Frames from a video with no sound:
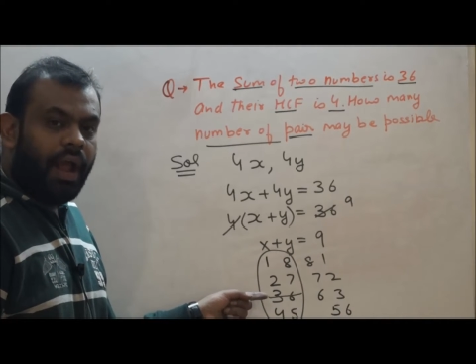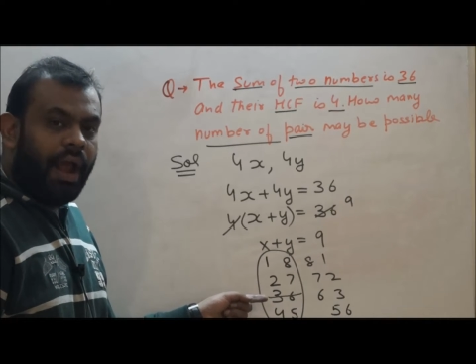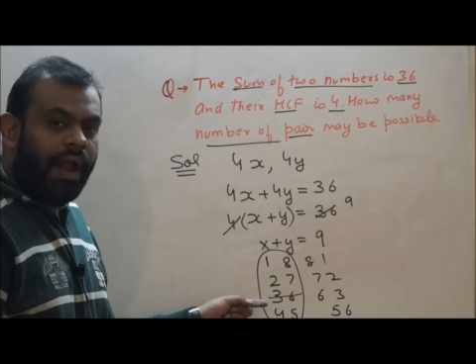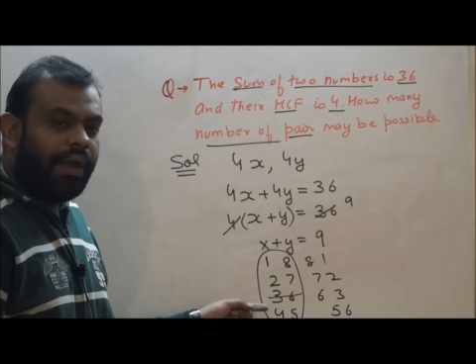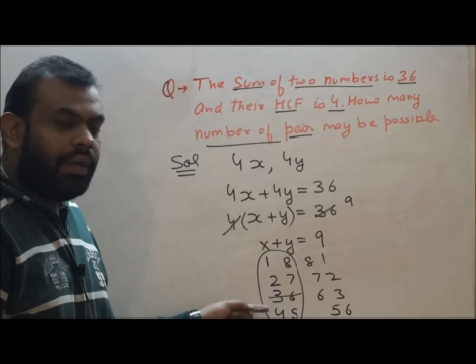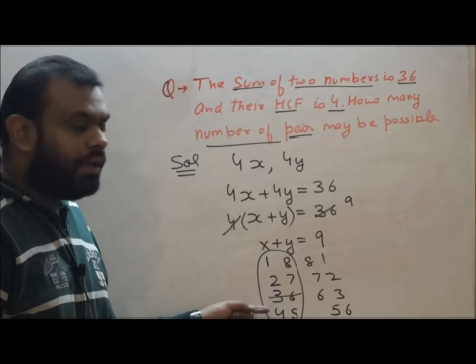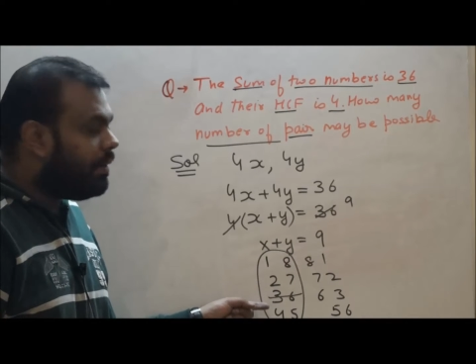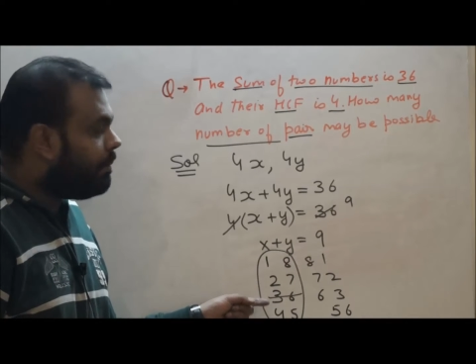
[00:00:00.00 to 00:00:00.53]

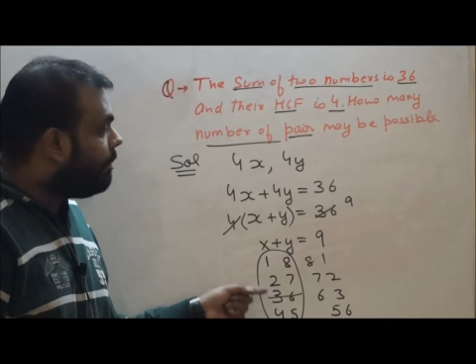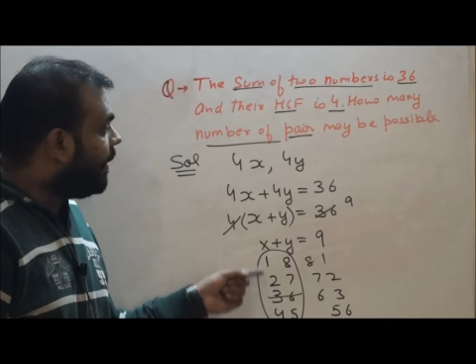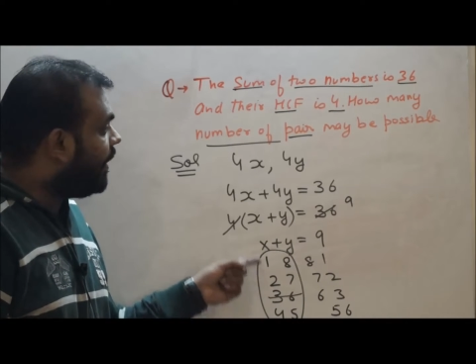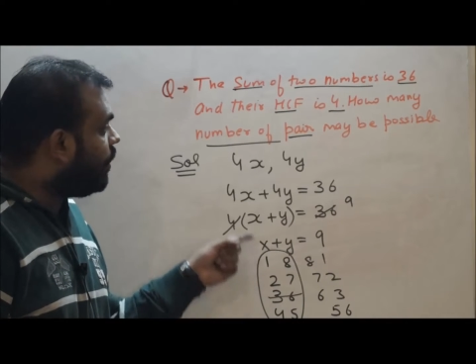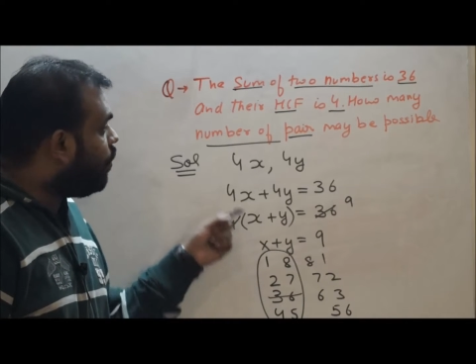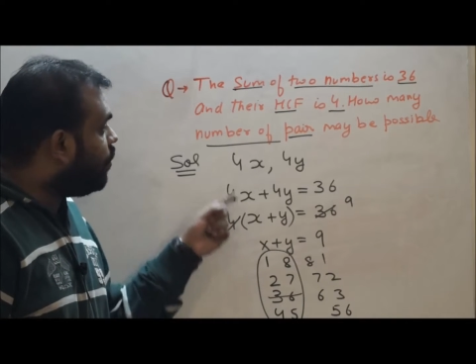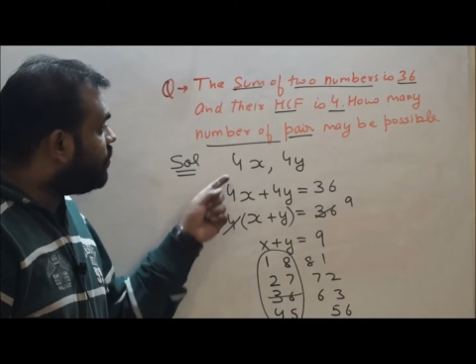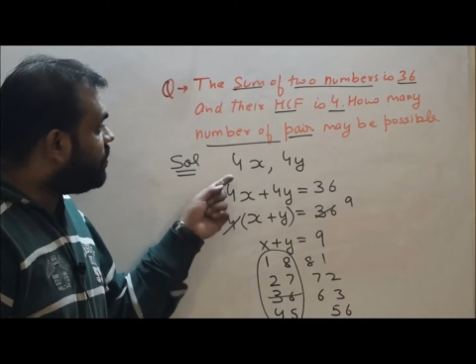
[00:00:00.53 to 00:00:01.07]
and
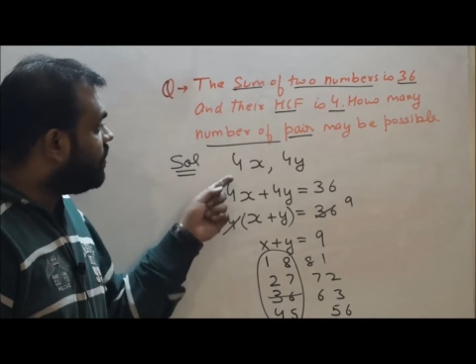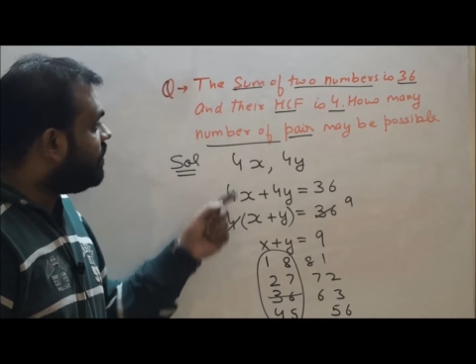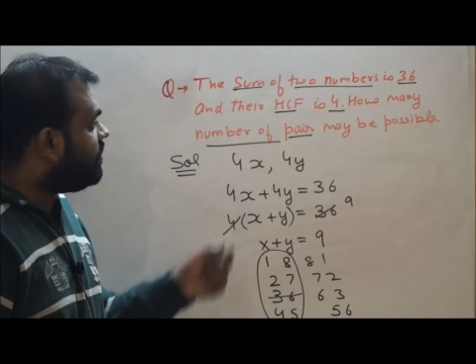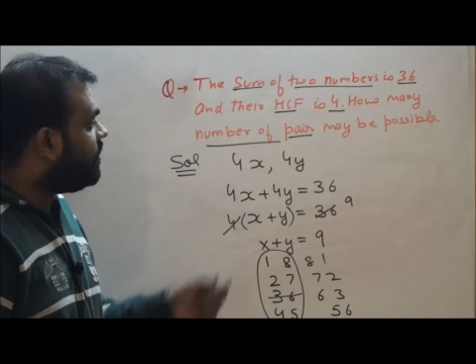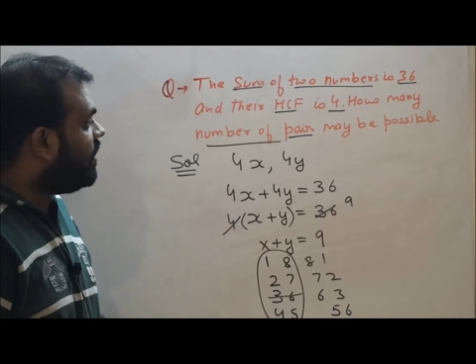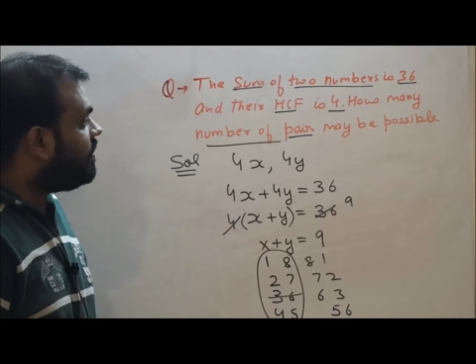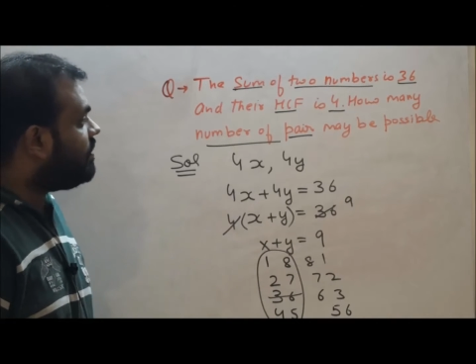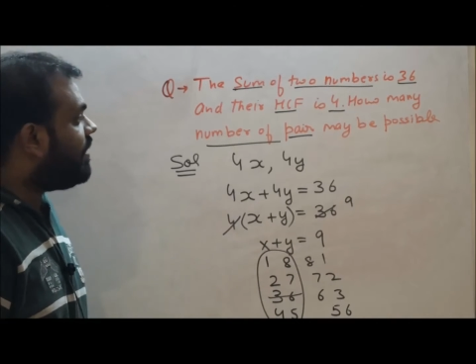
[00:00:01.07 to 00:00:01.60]
my question
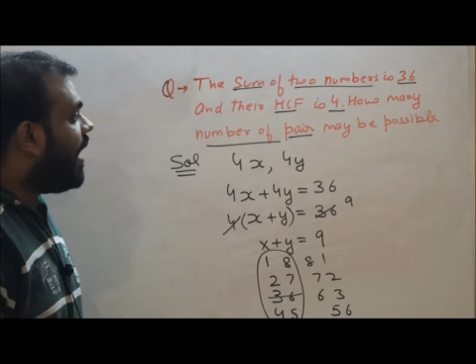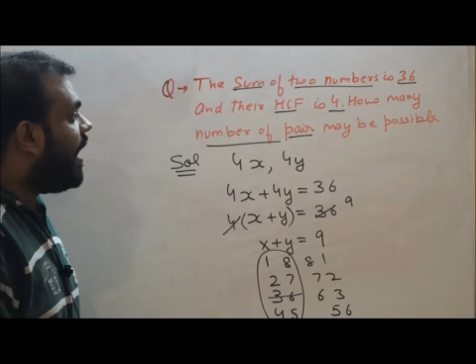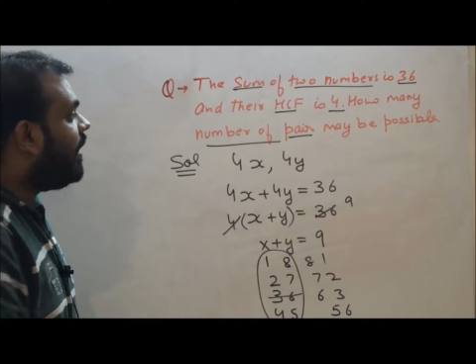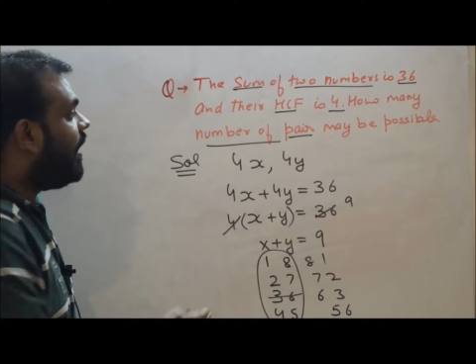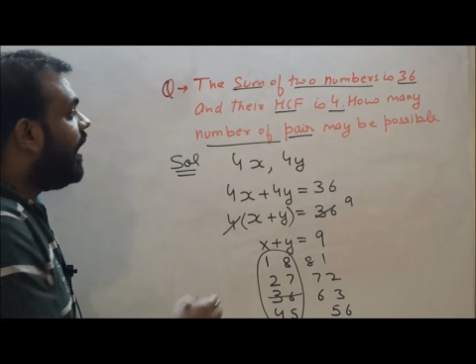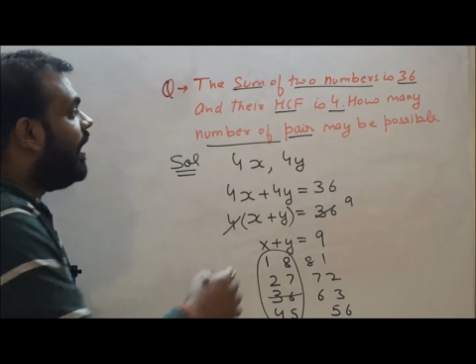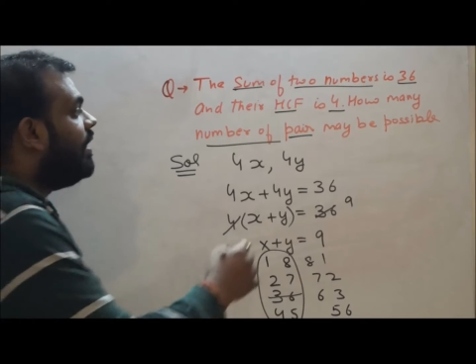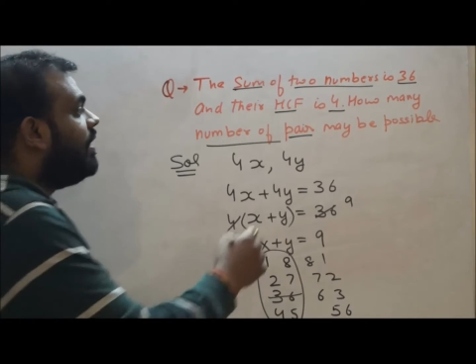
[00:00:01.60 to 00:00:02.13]
says that I